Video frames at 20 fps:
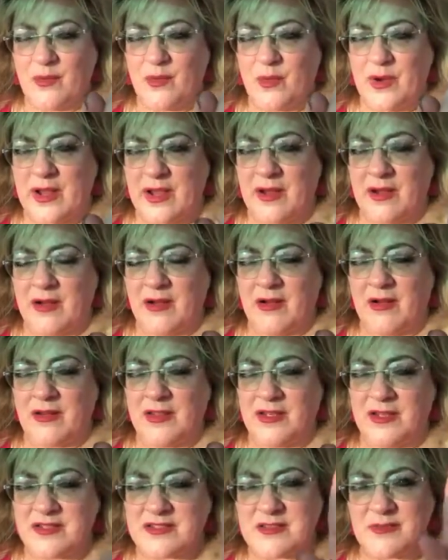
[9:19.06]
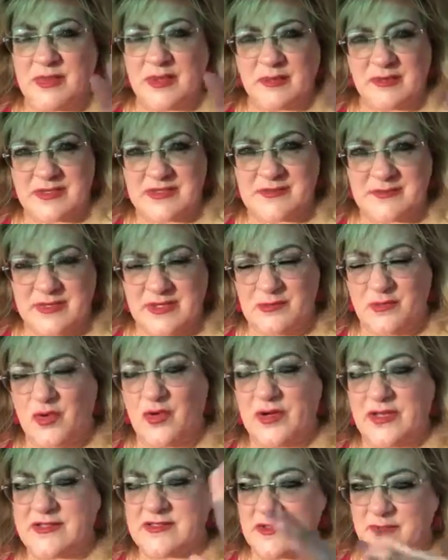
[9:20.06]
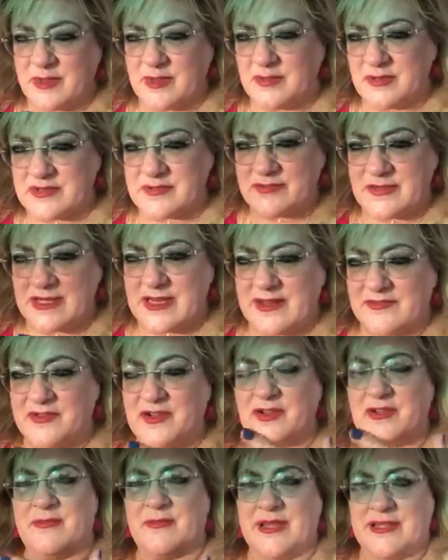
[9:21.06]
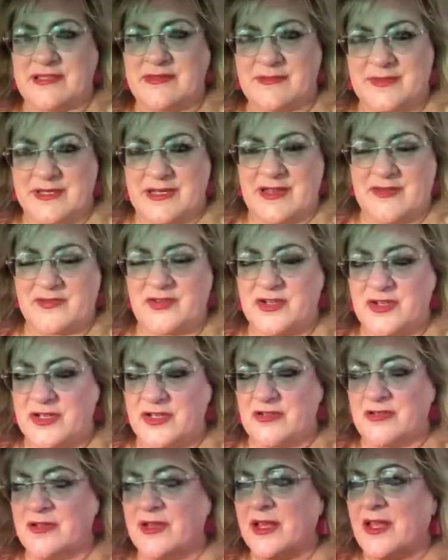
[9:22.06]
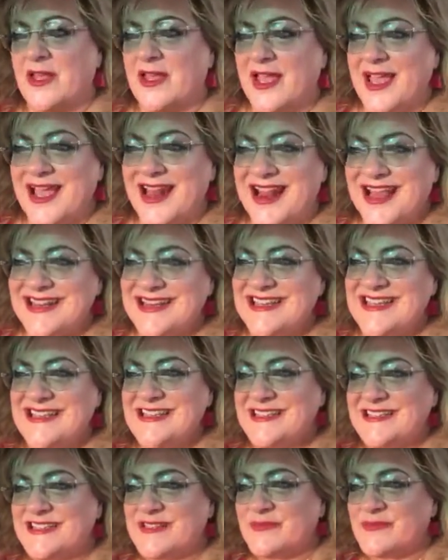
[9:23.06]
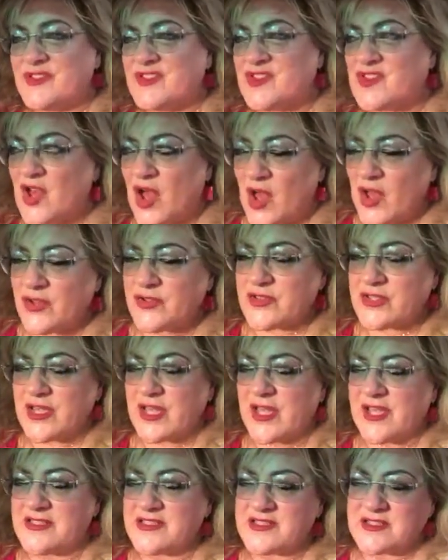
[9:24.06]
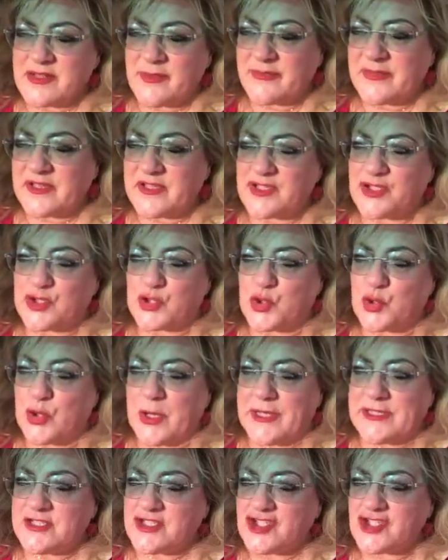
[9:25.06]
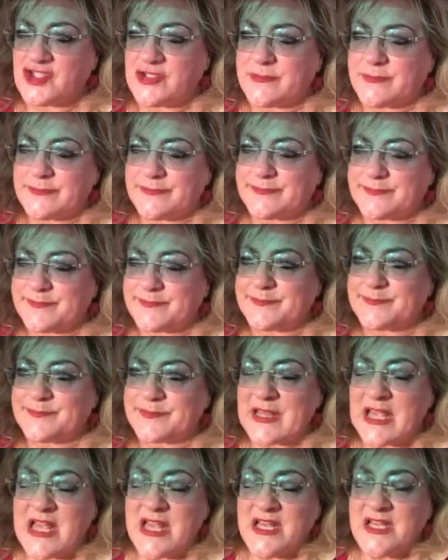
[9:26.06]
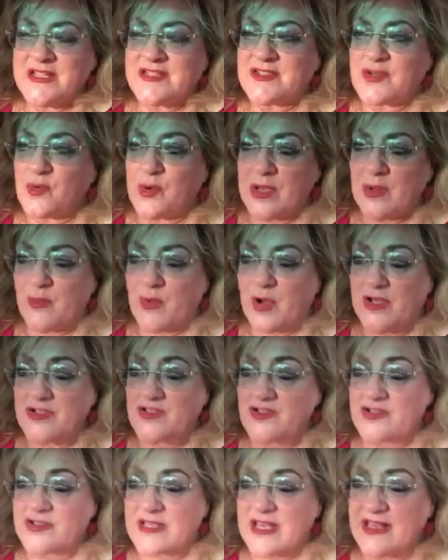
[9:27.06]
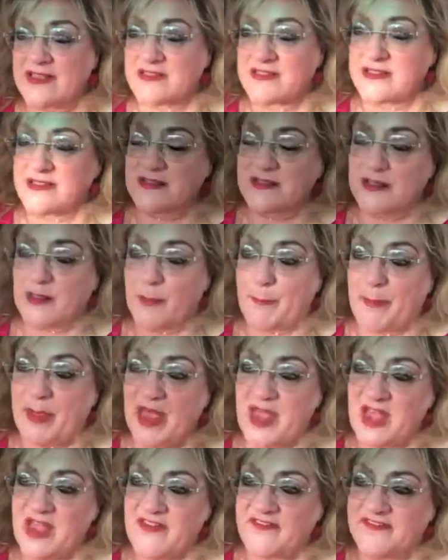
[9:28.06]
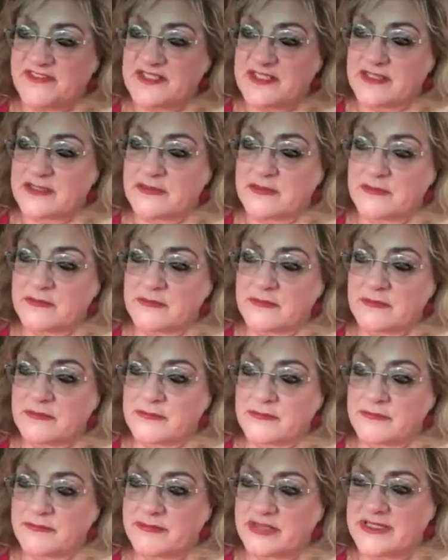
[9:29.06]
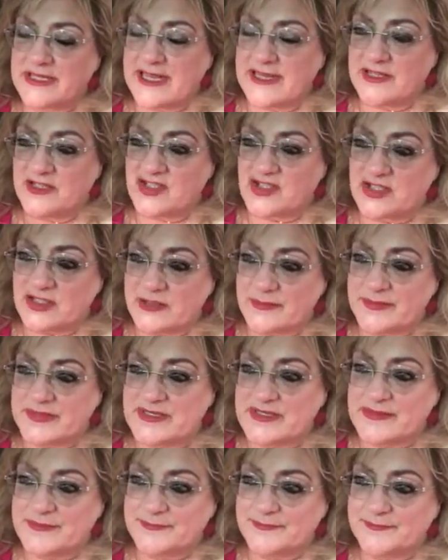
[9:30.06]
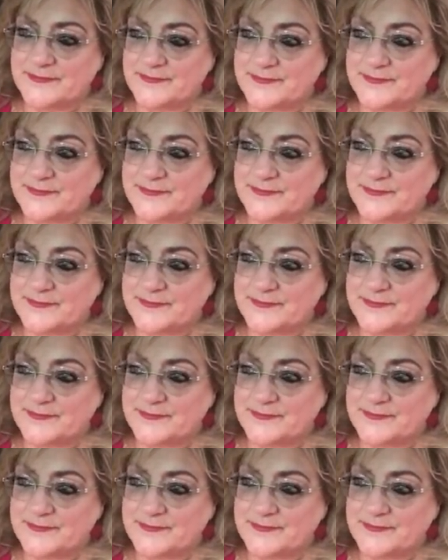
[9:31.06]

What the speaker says: where, you know, some people it's mid-morning, some people it's mid-afternoon, mine's mid-afternoon, and I need some salt and something to crunch? So Weight Watchers has these little puffed potato chips,